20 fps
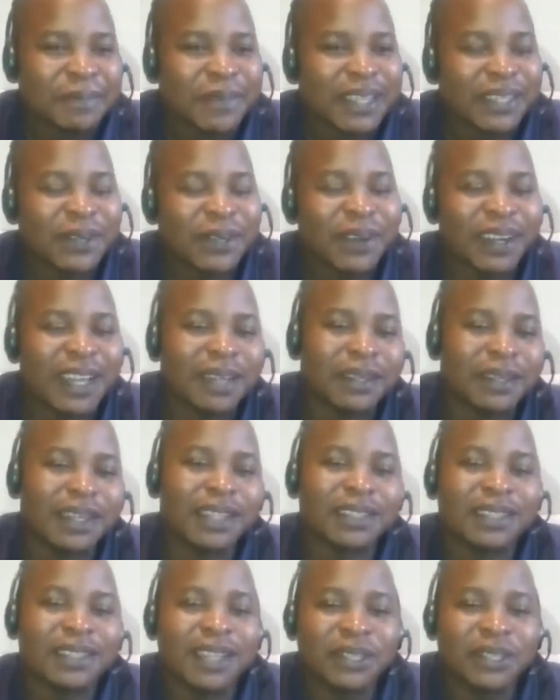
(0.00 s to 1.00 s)
So
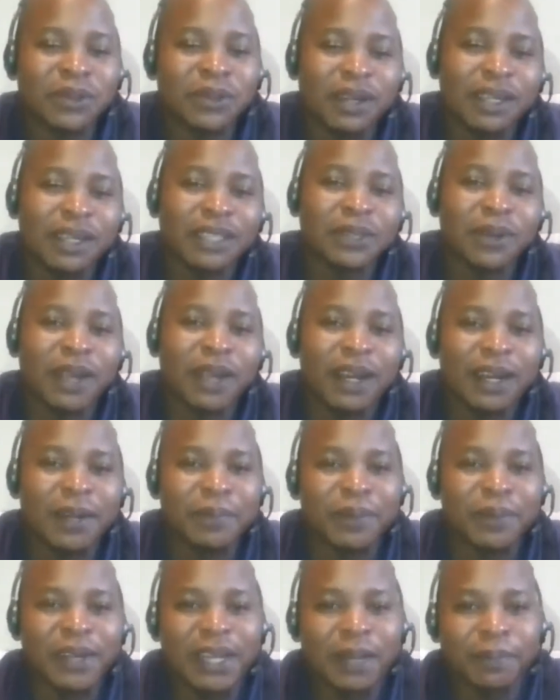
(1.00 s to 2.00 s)
let's talk a little
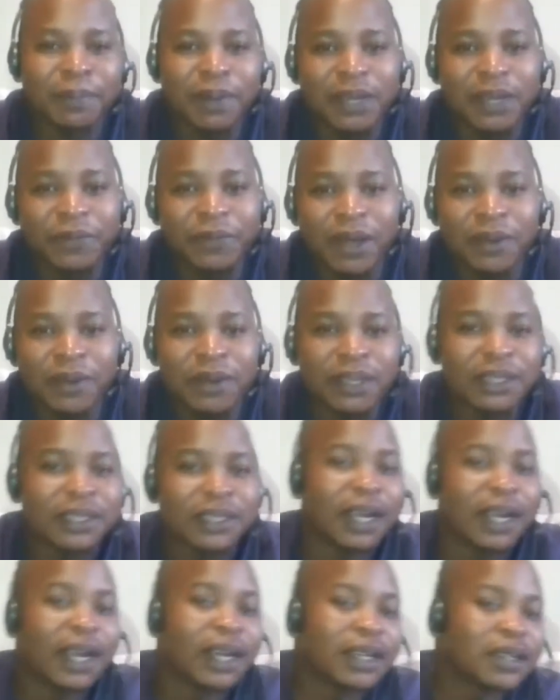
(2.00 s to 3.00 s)
bit about, if you're not
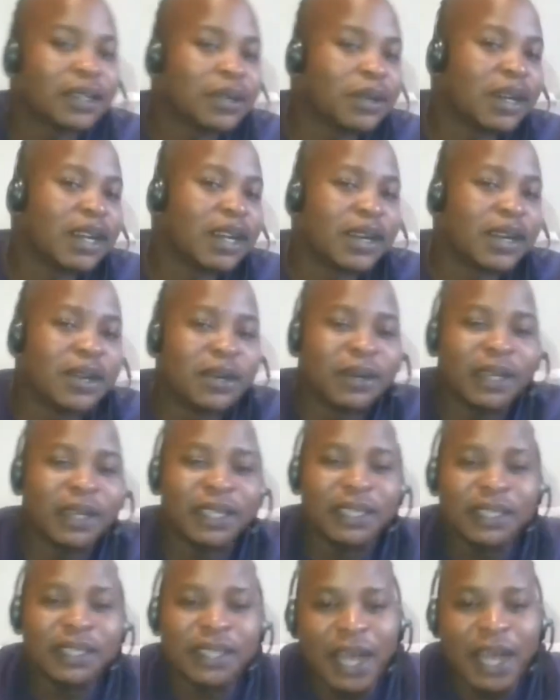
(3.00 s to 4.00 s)
gonna go
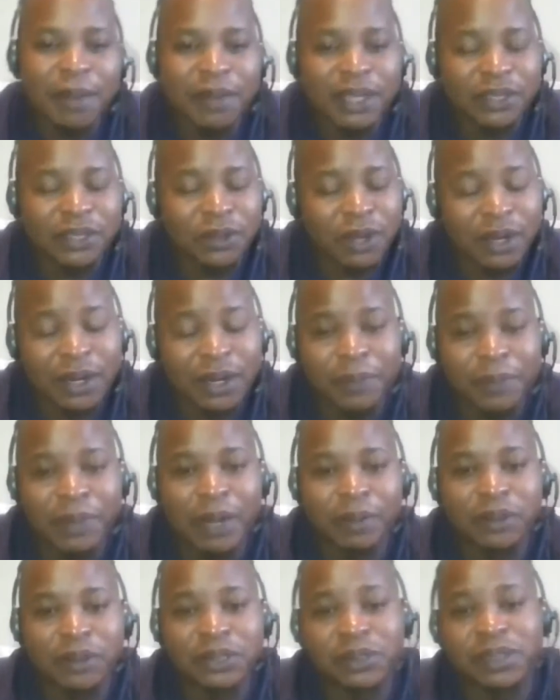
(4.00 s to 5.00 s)
anytime, let's talk a little bit
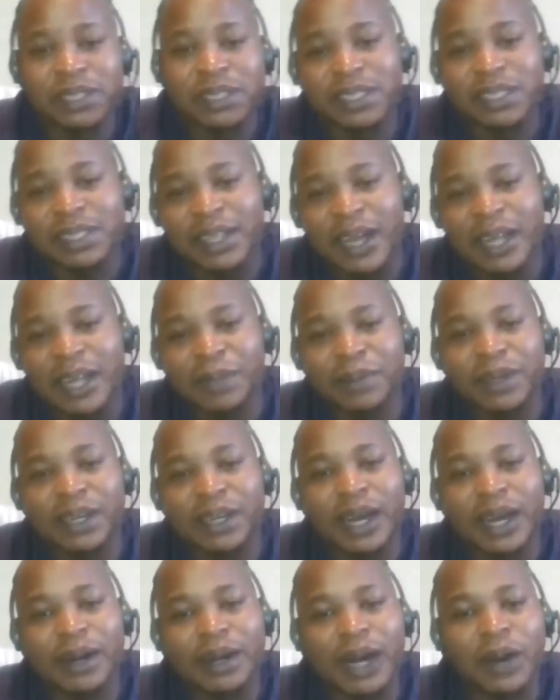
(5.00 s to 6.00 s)
about Shooting Stars, man.
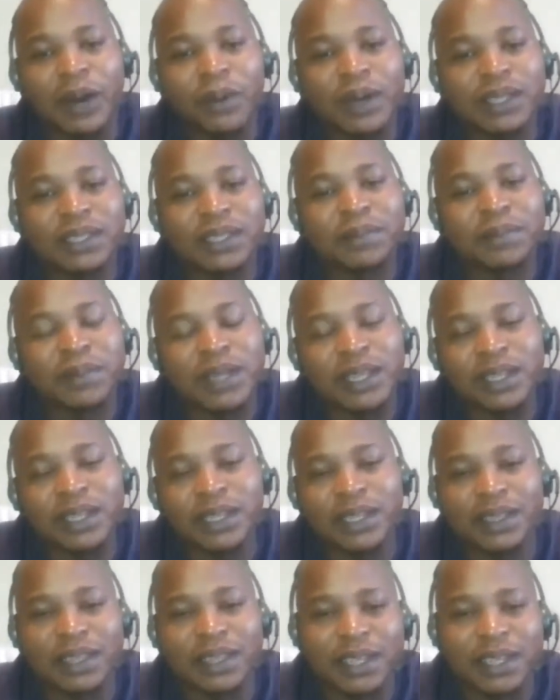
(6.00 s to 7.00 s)
How was it playing
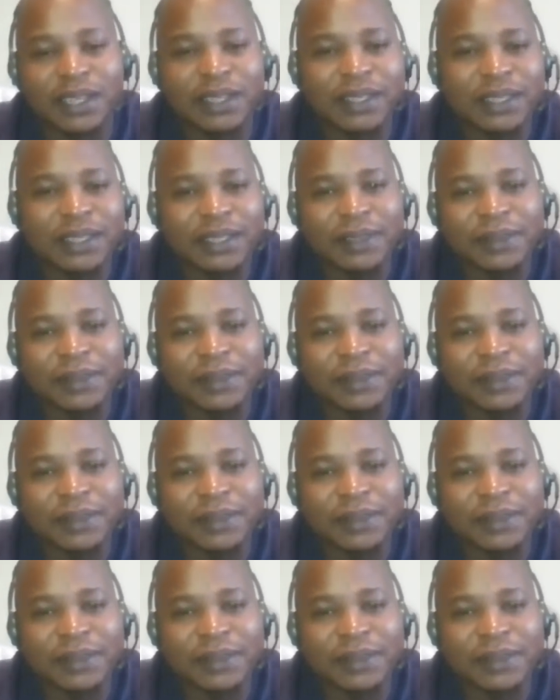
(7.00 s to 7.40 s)
in there?